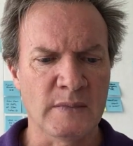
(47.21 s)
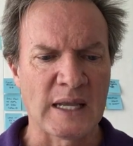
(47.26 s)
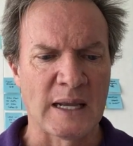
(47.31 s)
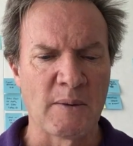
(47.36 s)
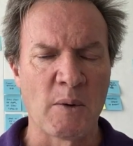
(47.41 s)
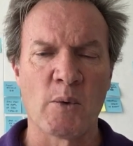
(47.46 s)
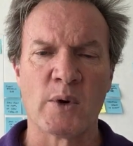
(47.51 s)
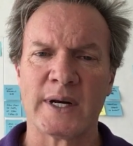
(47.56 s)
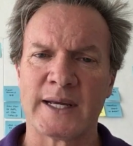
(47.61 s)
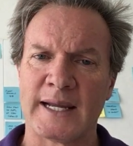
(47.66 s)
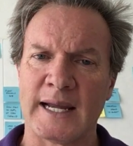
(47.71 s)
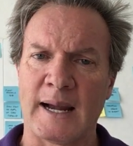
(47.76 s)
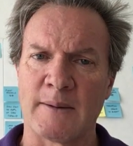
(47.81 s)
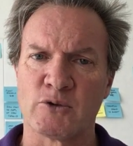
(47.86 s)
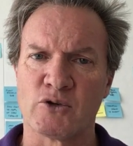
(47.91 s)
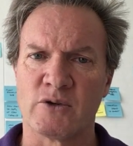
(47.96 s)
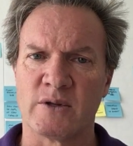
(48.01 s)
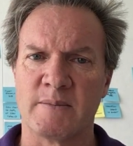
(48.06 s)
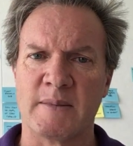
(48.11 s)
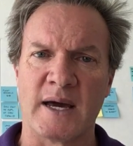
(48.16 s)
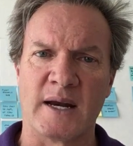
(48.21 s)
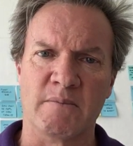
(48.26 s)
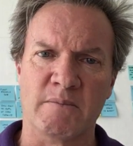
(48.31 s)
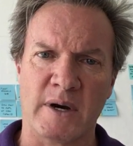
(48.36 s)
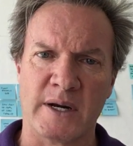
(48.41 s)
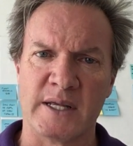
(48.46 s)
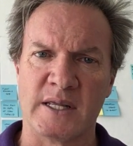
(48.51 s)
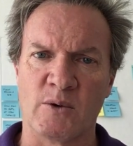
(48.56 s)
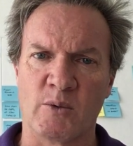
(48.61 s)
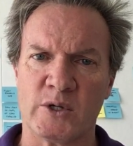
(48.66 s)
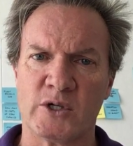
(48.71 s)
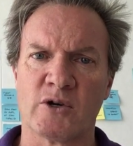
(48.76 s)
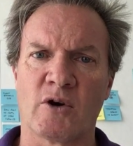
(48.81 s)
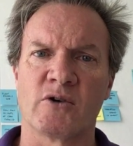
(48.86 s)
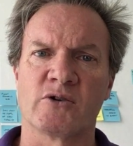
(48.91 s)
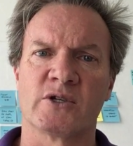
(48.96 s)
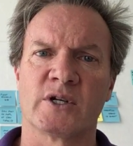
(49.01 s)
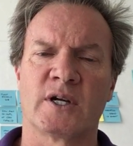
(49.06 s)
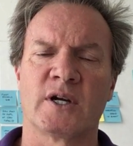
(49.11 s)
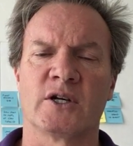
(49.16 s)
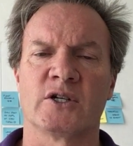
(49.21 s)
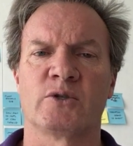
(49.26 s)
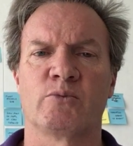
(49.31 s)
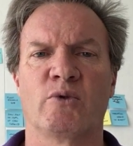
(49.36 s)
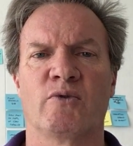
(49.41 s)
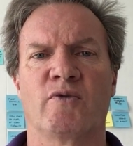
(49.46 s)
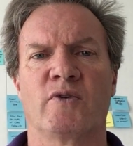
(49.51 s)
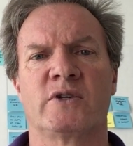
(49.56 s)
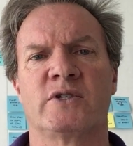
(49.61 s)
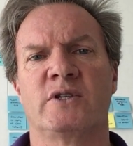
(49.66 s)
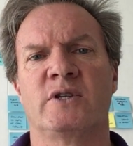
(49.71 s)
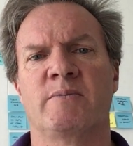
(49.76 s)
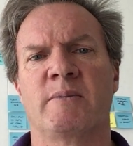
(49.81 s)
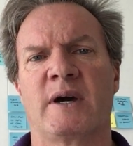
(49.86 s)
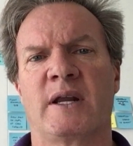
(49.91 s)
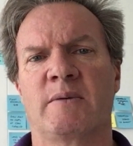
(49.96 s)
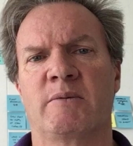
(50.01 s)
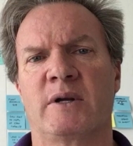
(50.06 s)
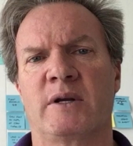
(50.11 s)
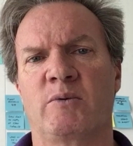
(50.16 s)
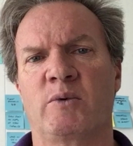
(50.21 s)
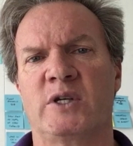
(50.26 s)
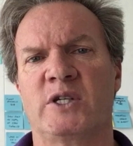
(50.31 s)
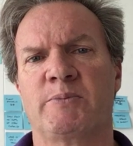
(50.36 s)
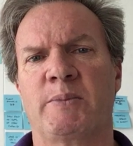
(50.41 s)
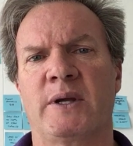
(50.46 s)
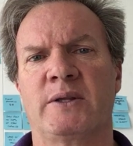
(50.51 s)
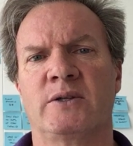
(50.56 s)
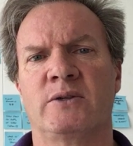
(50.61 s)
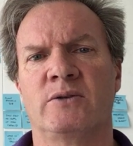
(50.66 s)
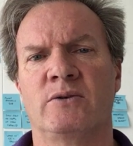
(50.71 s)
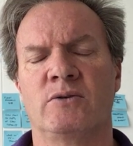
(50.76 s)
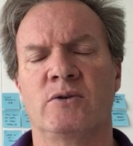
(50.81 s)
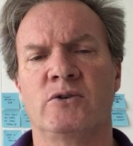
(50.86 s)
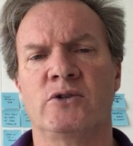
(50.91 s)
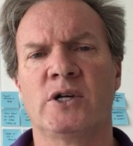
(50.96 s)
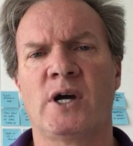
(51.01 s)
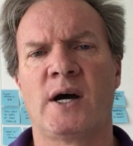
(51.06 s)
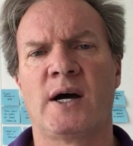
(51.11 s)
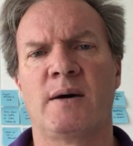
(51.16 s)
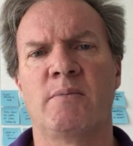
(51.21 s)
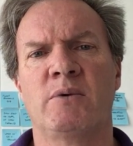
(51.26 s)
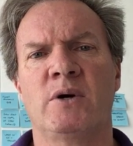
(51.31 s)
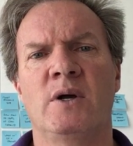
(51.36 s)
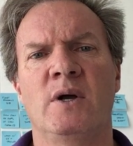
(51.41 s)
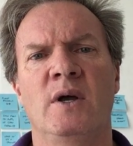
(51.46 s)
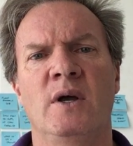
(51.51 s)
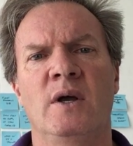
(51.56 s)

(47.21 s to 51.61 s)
And we want to capture the amount of money that we charge the customer versus the amount of money we spent to do the job,